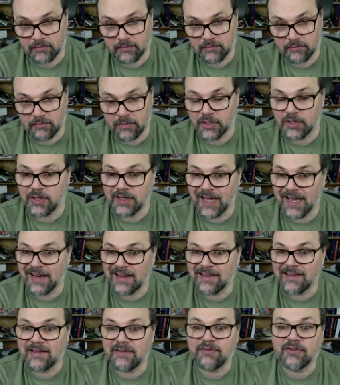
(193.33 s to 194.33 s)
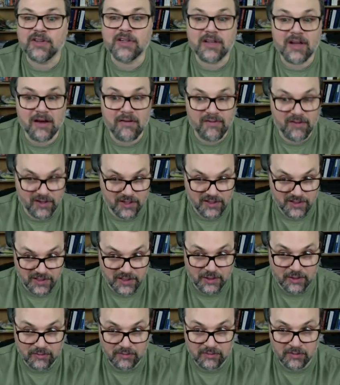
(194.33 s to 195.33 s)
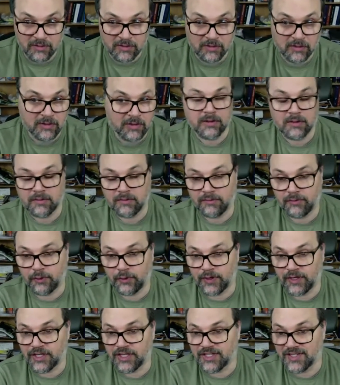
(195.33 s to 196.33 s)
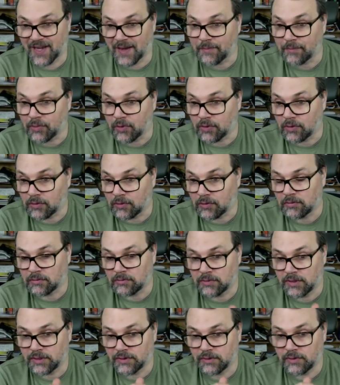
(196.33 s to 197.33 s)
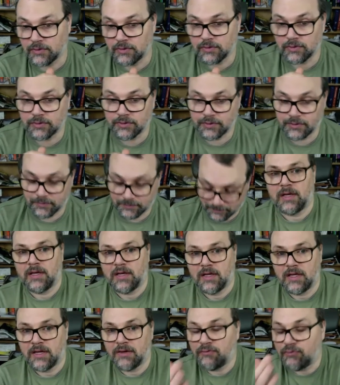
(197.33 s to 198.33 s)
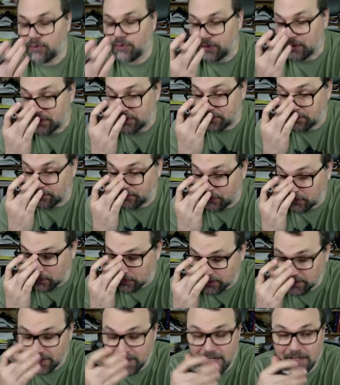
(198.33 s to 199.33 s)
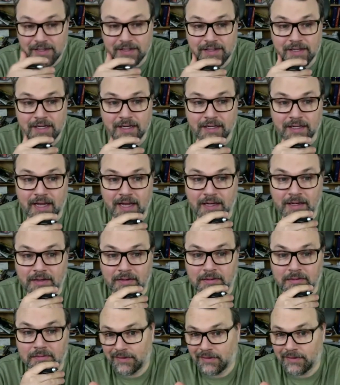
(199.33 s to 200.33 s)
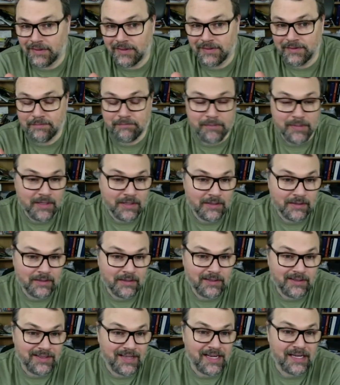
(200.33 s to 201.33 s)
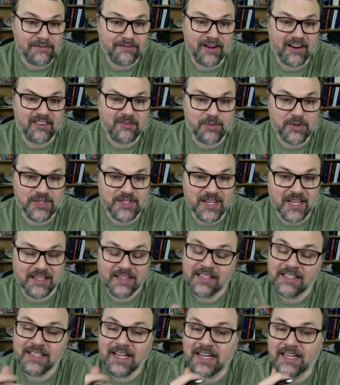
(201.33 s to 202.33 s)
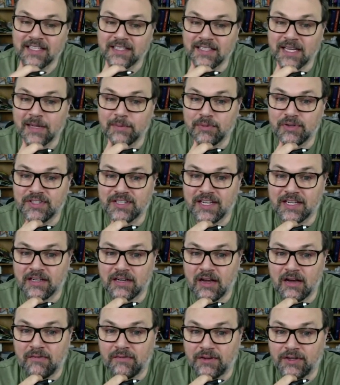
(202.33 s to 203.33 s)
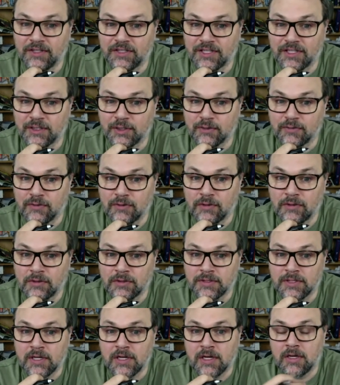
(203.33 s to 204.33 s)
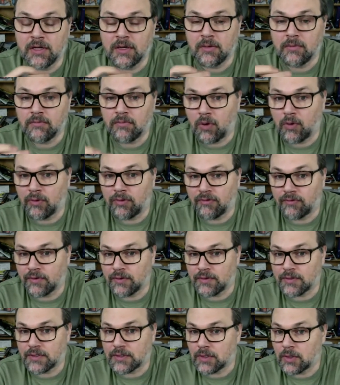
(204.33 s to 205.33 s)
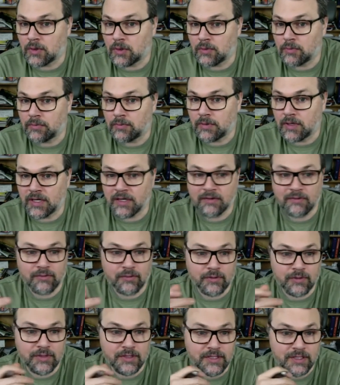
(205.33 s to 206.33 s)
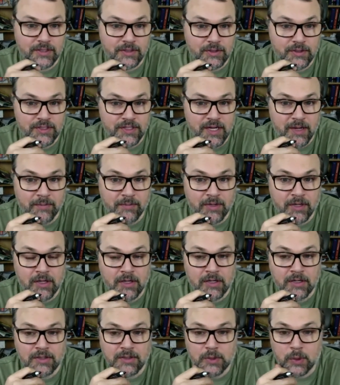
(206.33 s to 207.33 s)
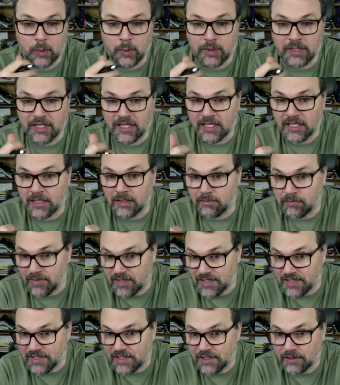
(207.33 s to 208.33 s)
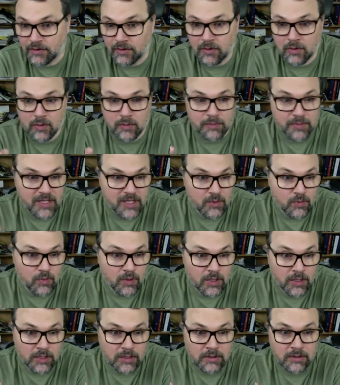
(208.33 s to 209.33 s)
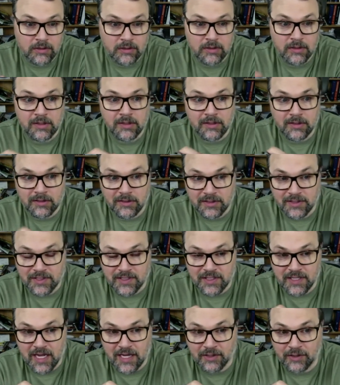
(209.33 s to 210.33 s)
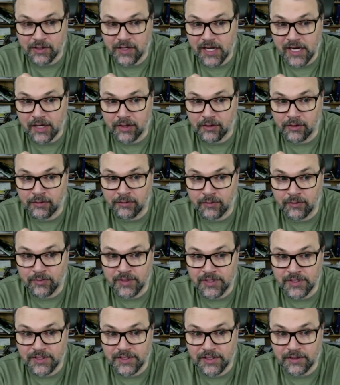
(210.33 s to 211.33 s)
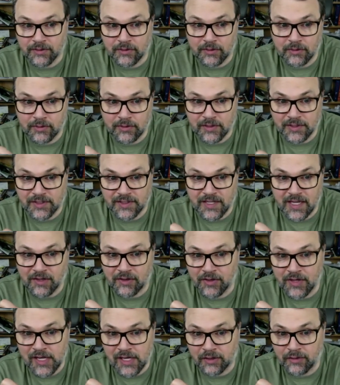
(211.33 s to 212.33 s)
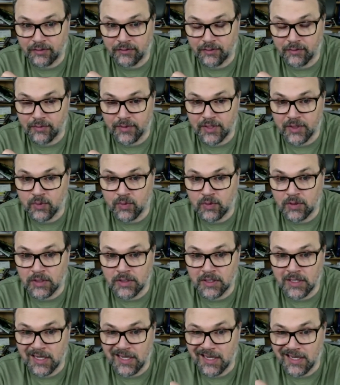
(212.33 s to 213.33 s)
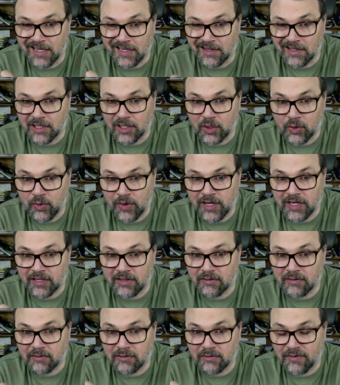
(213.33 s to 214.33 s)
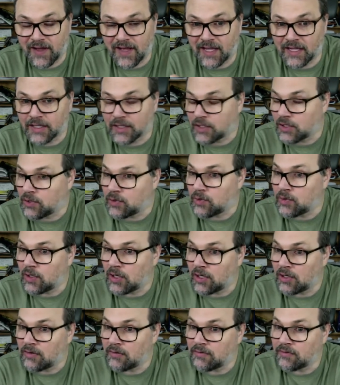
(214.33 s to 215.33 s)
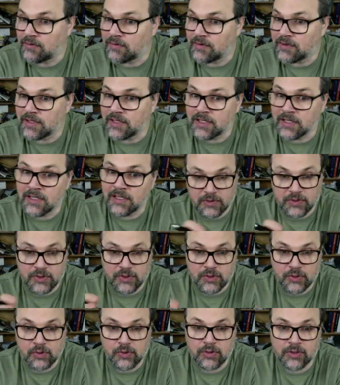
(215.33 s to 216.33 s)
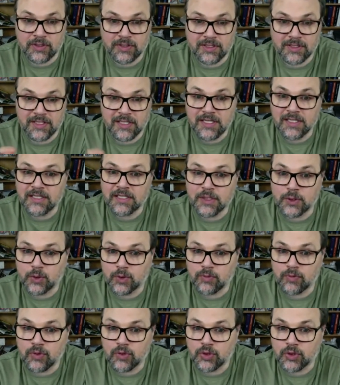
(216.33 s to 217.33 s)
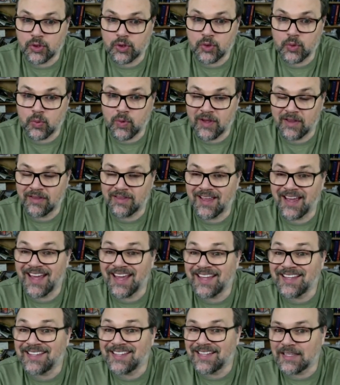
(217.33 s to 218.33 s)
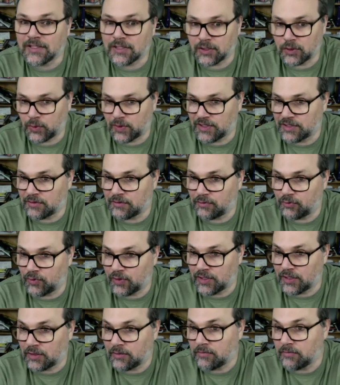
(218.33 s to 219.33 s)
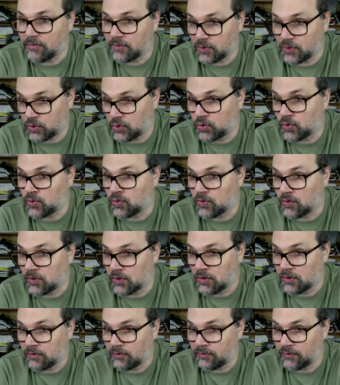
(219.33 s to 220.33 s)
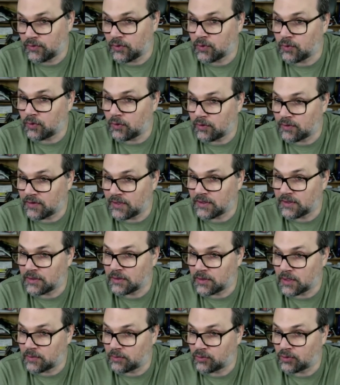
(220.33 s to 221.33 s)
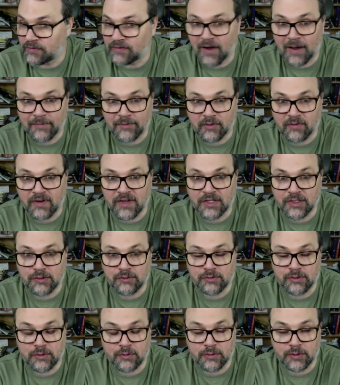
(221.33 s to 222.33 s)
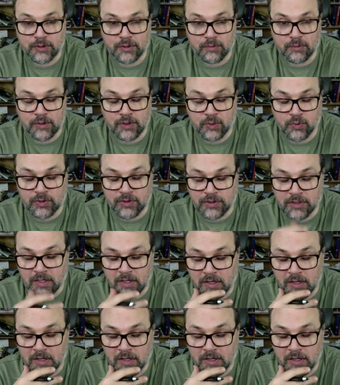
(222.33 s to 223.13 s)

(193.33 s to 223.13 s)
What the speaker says: But you get a different confidence interval for each sample that you use. If we use the fuels data set again, build 95% and 99% confidence intervals, both for the slope and for the intercept. So we need B0, B1, the standard error for B0, the standard error for B1, the critical value of the student t-distribution with 18 degrees of freedom, 2 fewer than the number of observations, which was